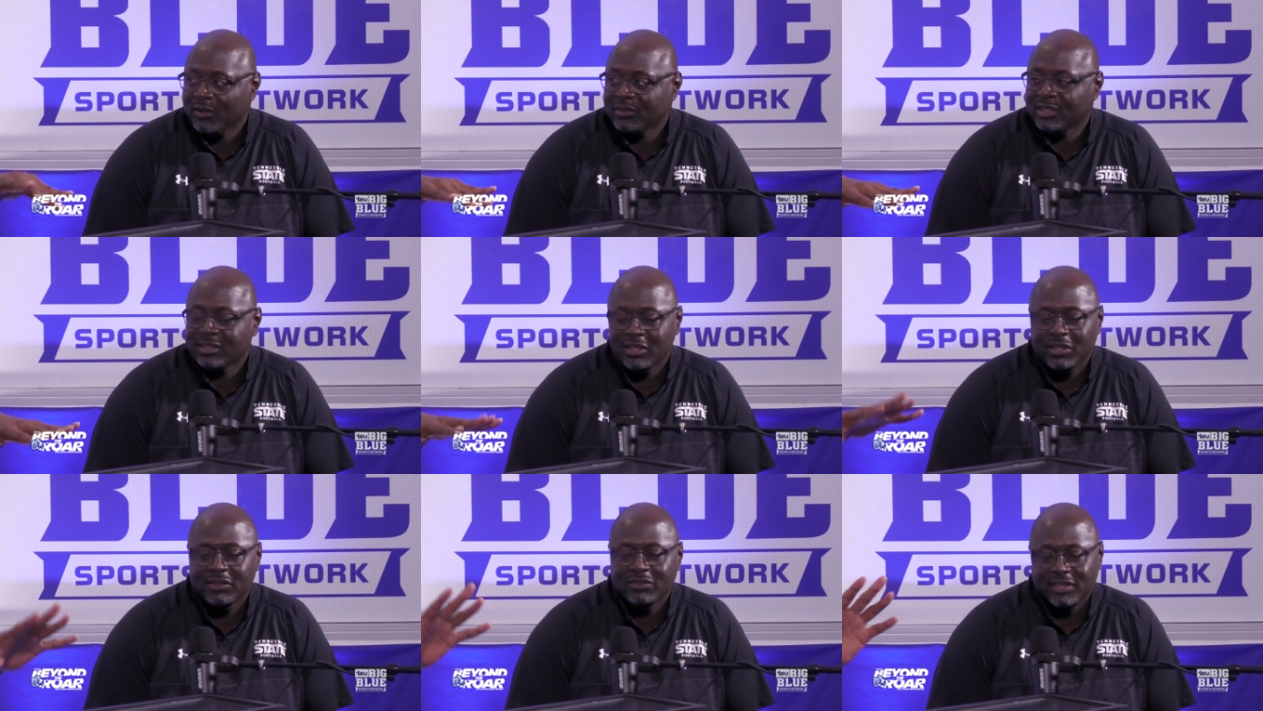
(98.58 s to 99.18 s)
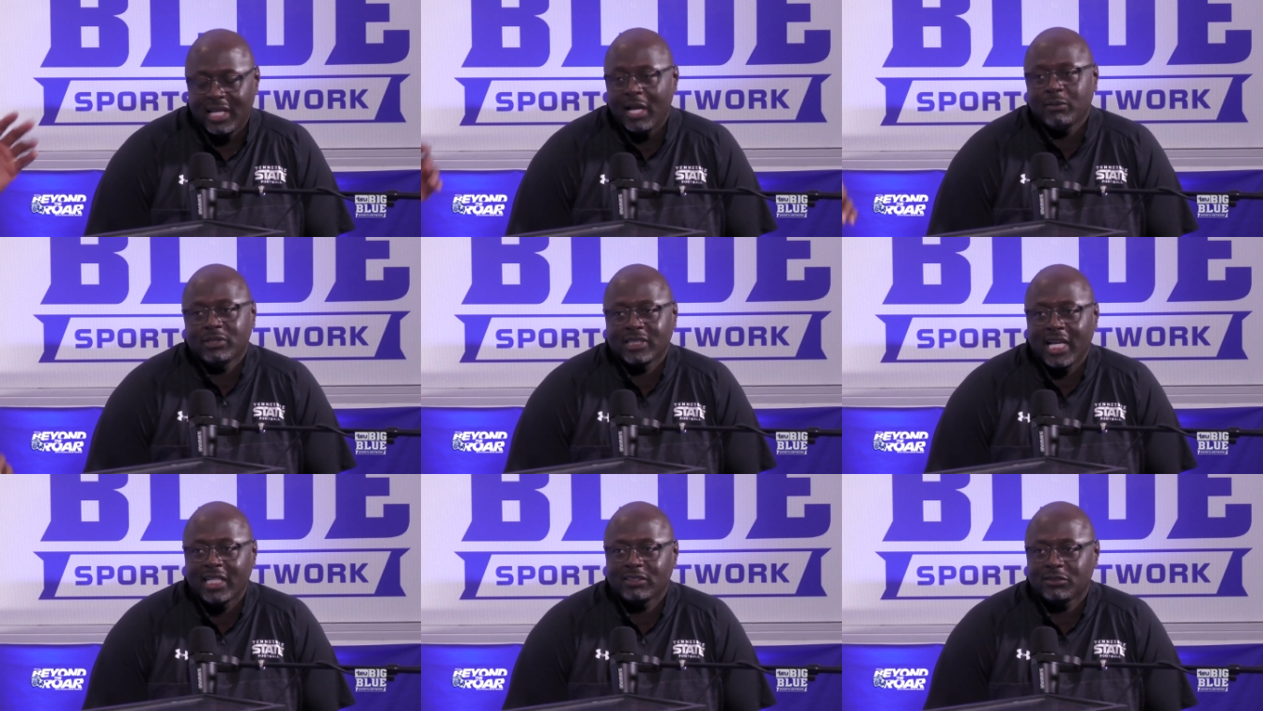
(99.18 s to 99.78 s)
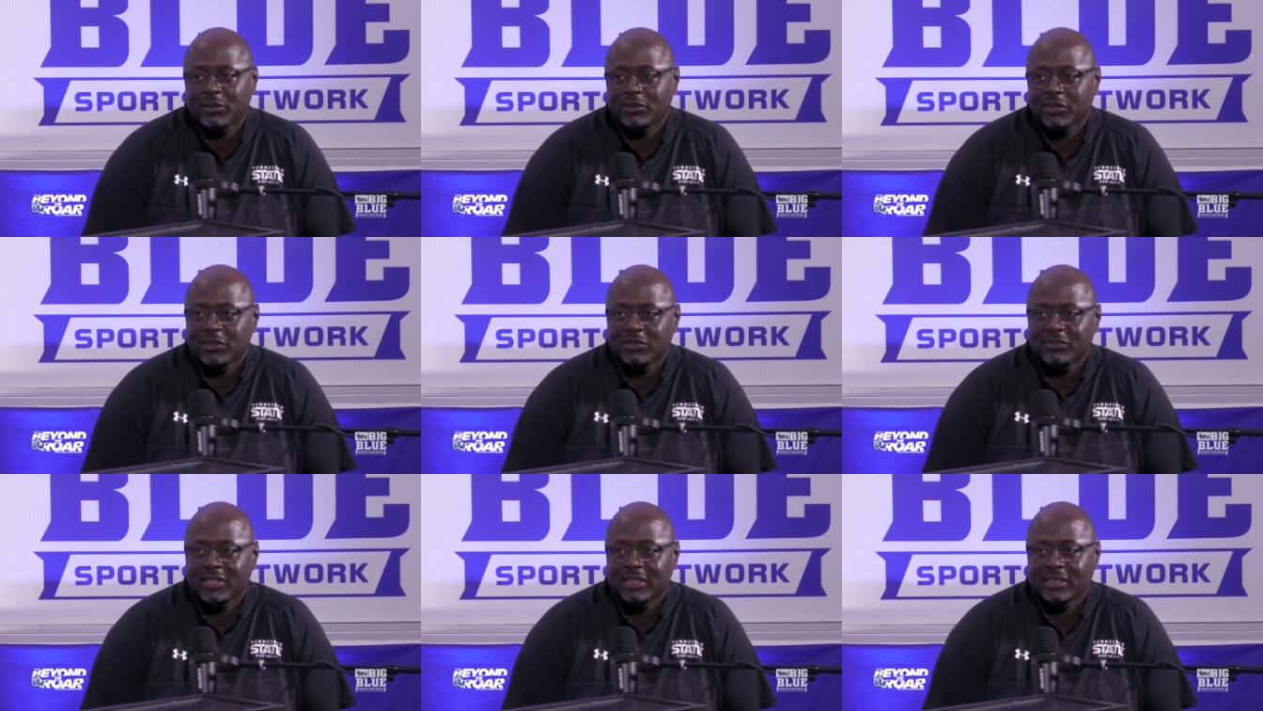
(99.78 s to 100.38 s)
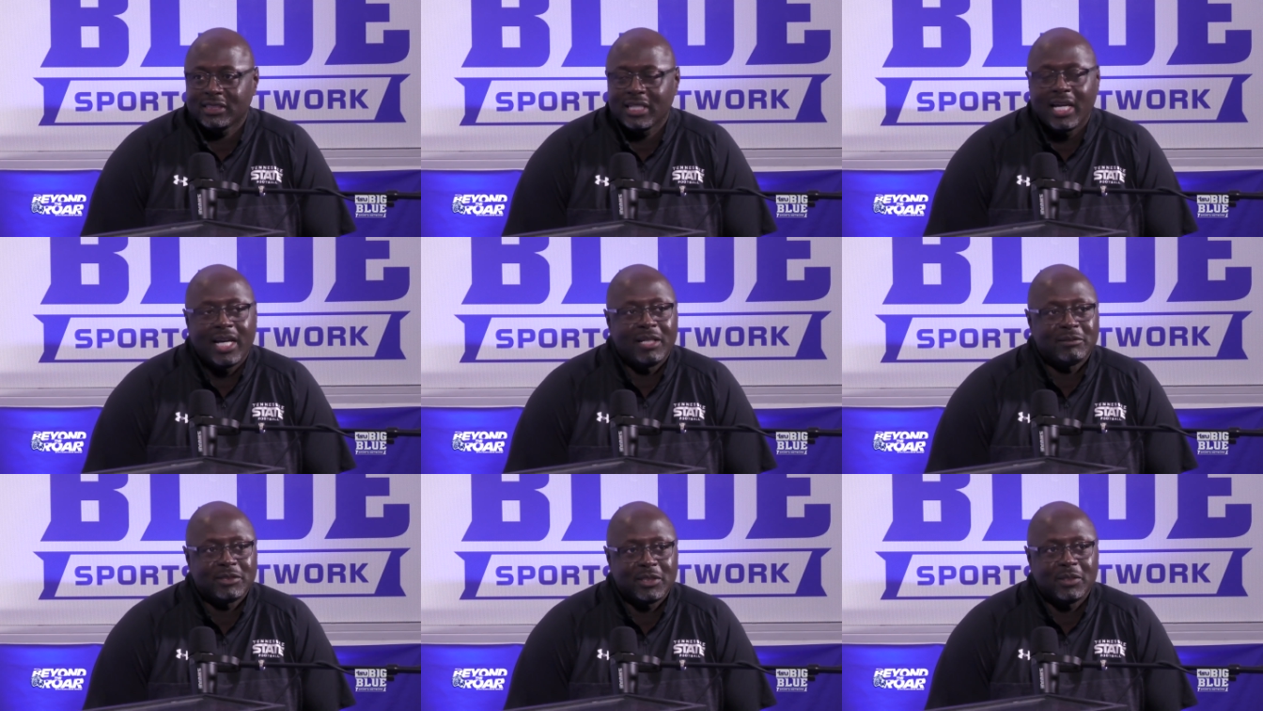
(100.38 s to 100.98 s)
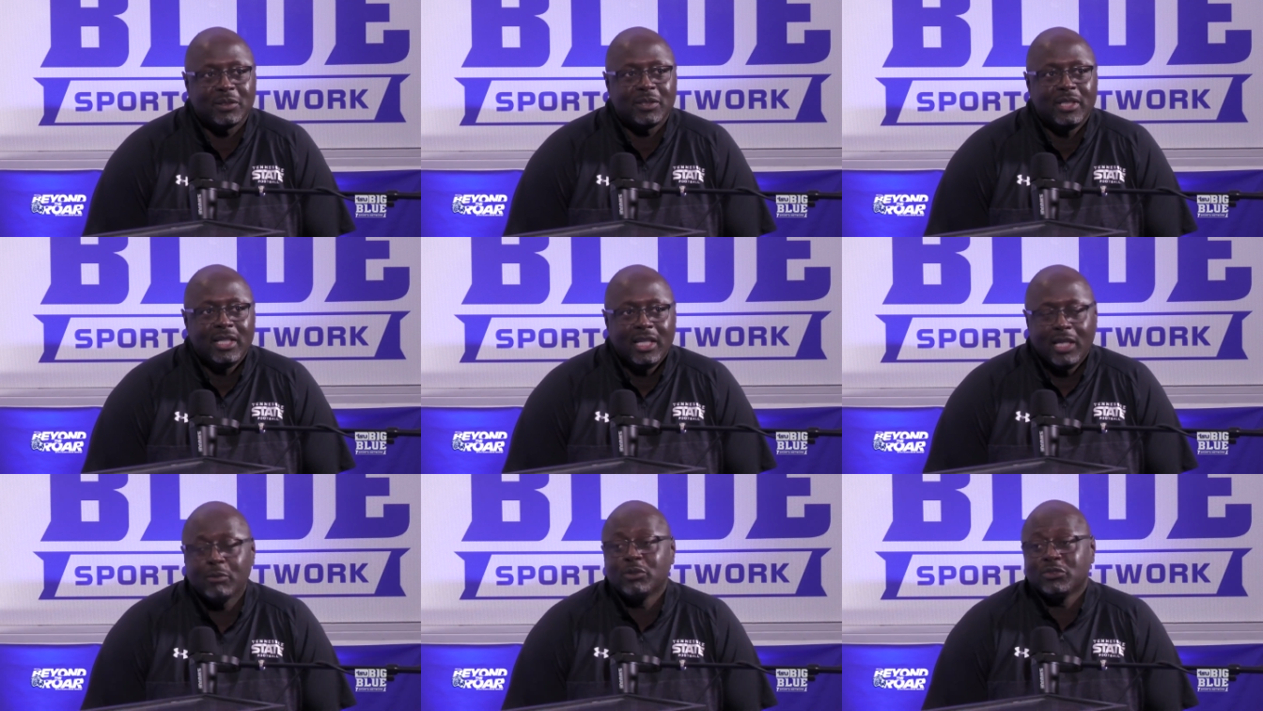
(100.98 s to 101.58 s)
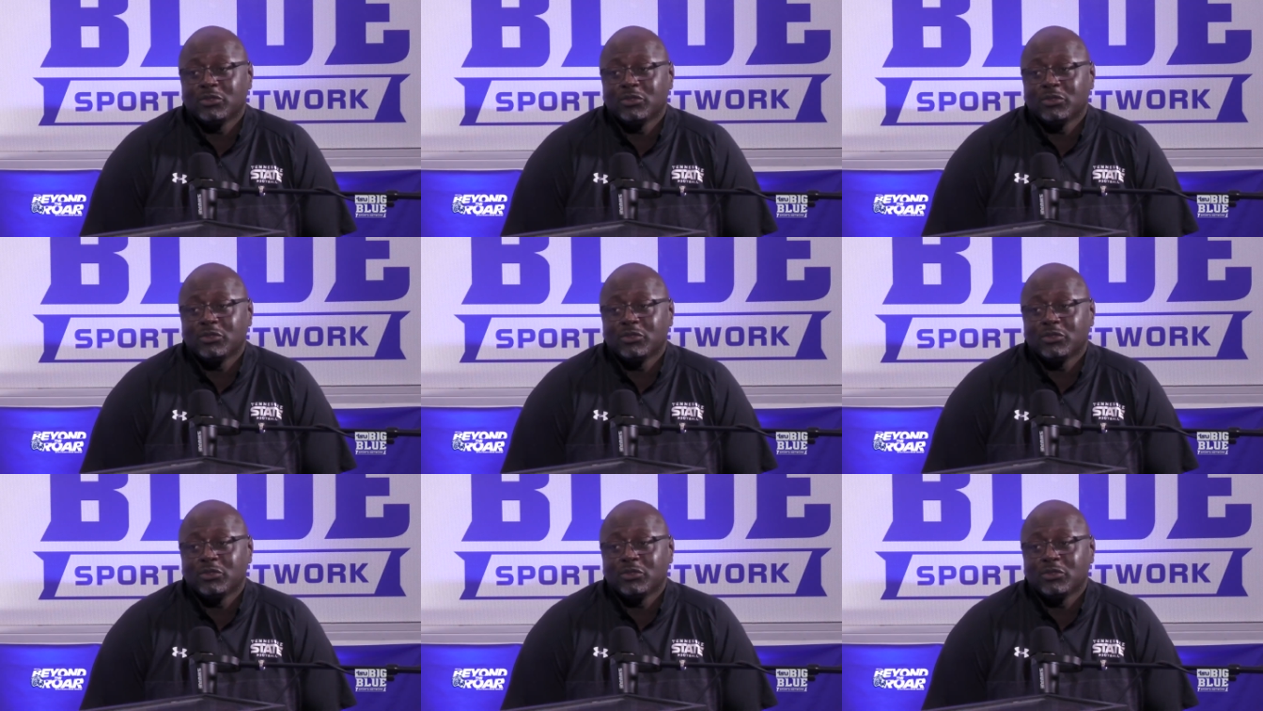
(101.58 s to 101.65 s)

off the, the turf. turf. and that was, was AstroTurf at yeah. the time. So your